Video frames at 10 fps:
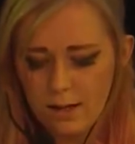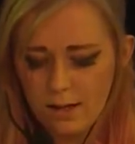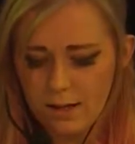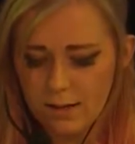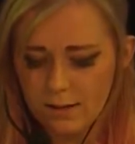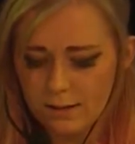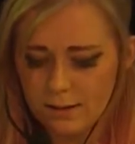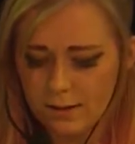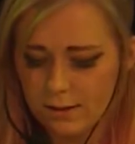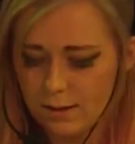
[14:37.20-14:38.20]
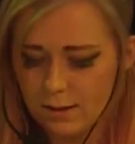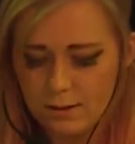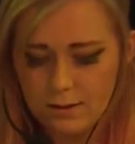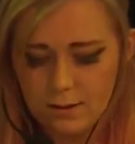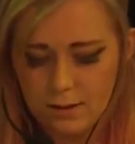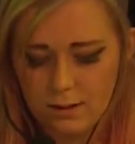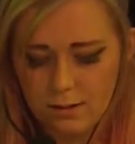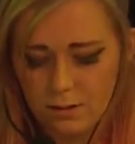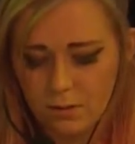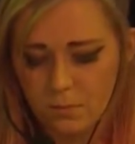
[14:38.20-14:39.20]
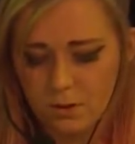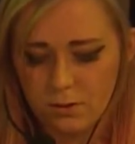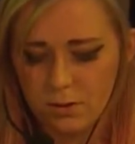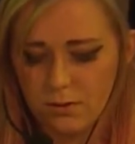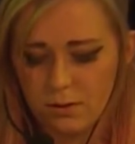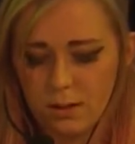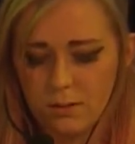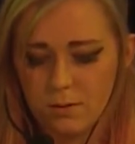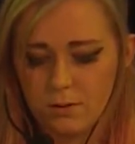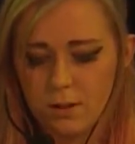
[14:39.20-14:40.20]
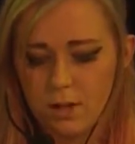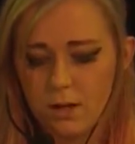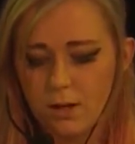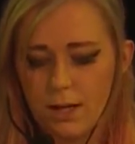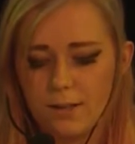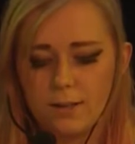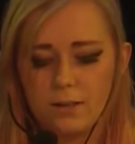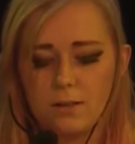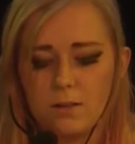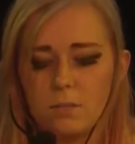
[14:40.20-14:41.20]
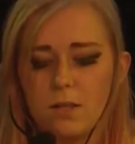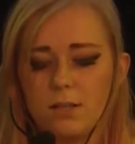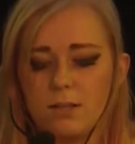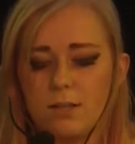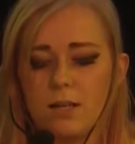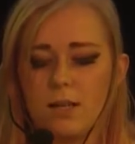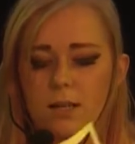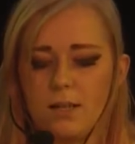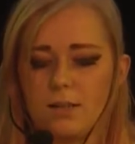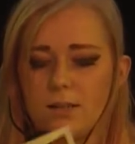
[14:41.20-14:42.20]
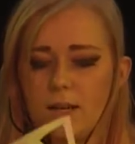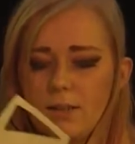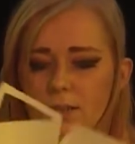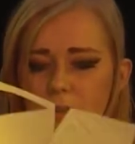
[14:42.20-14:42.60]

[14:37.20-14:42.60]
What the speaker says: And yeah, it should be on this side. Okay, this one is kind of